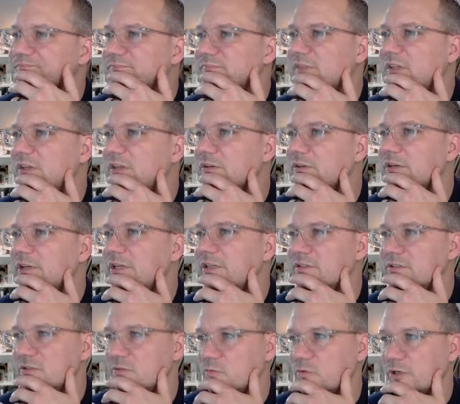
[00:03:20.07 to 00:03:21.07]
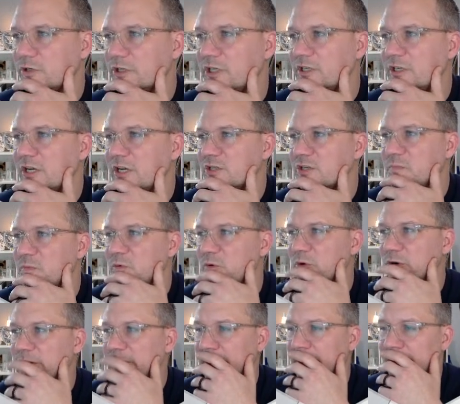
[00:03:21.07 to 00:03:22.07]
Here is the working
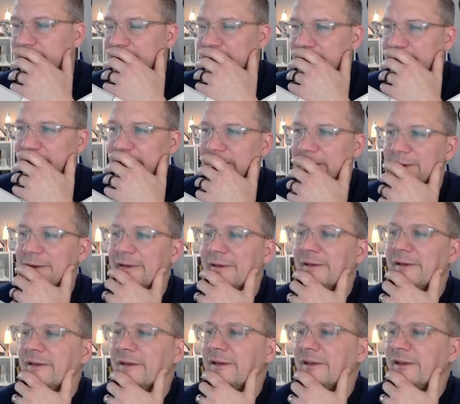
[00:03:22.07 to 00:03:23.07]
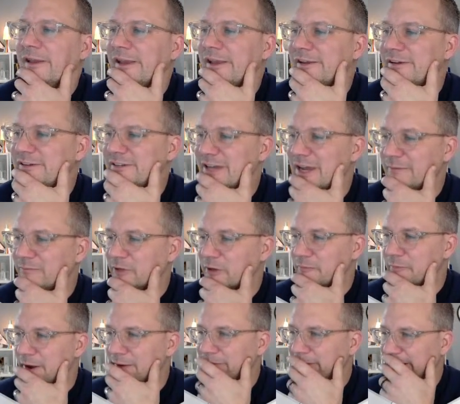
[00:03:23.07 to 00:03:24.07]
dashboard in Tableau
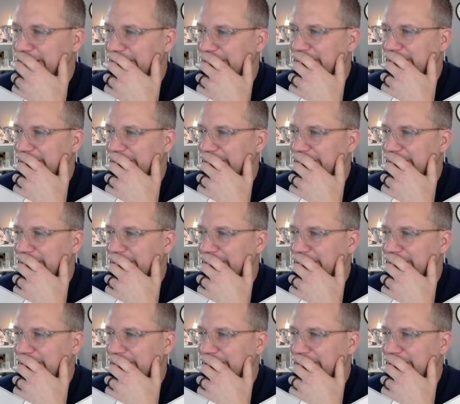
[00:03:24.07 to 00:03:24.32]
Public.